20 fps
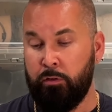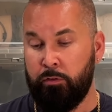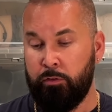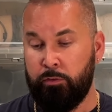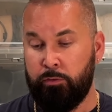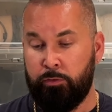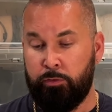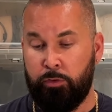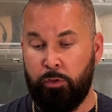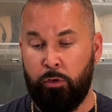
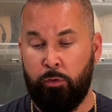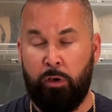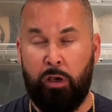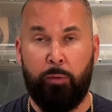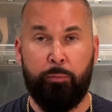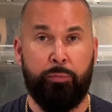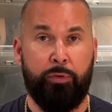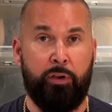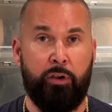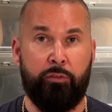So a
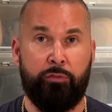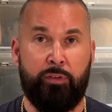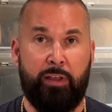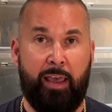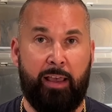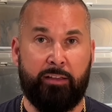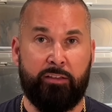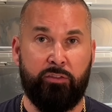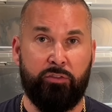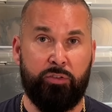pair of
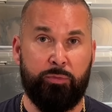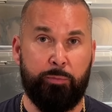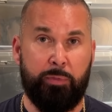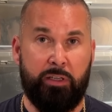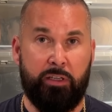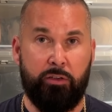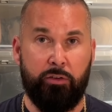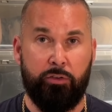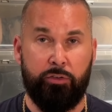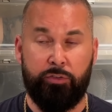active
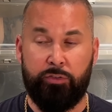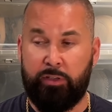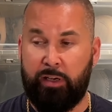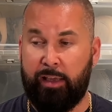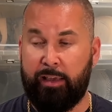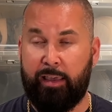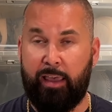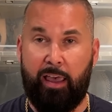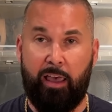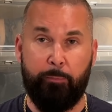speakers,
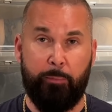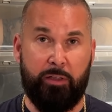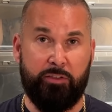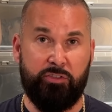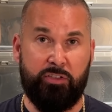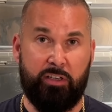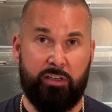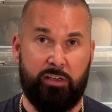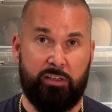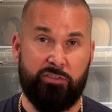like I have my
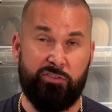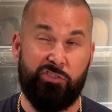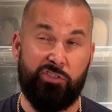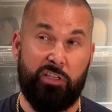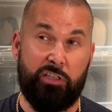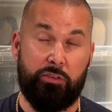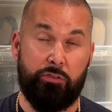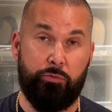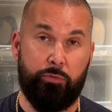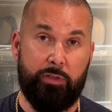Genelex
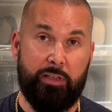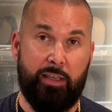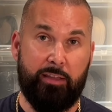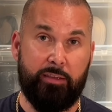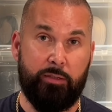G3 at